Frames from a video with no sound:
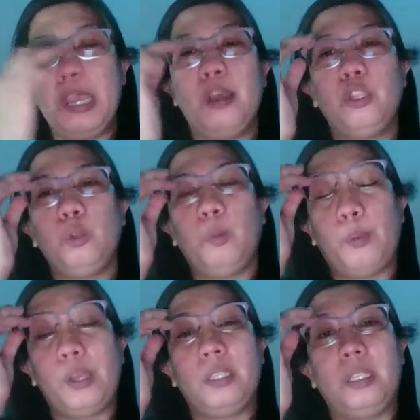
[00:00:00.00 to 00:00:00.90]

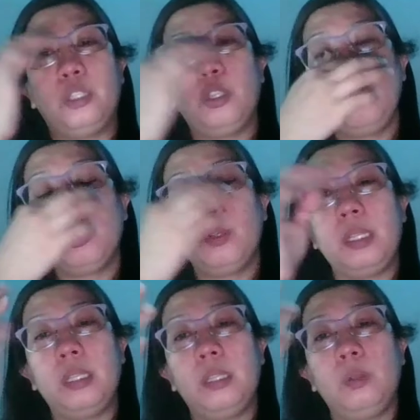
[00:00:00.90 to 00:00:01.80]
2.6. So
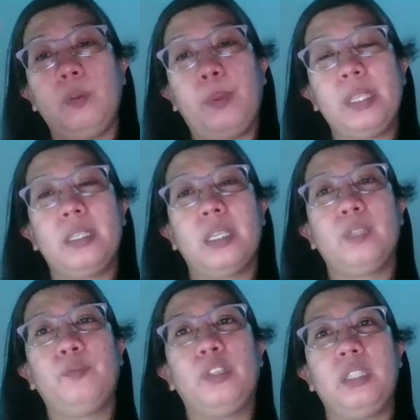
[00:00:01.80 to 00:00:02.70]
usually the
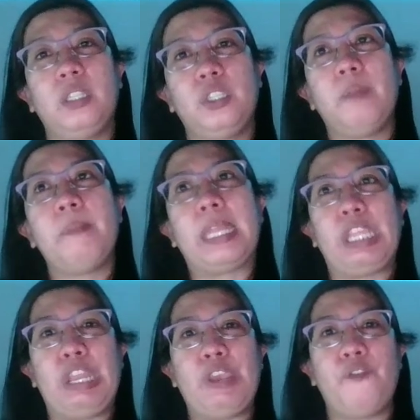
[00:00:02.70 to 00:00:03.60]
2.6 volts is the
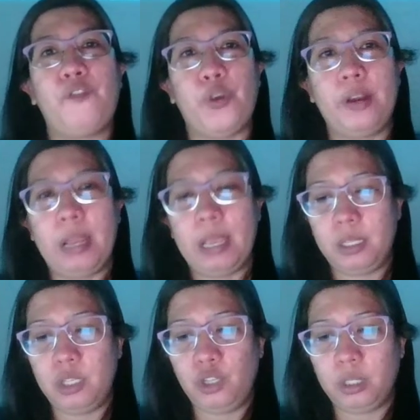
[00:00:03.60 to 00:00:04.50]
battery of your
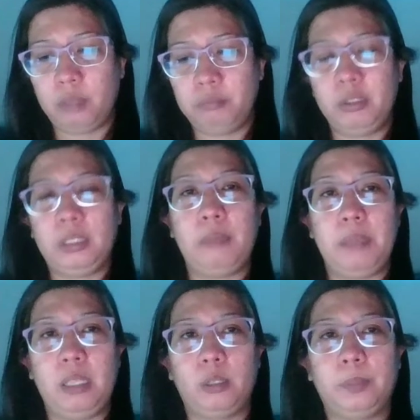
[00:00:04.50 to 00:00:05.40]
digital multimeter.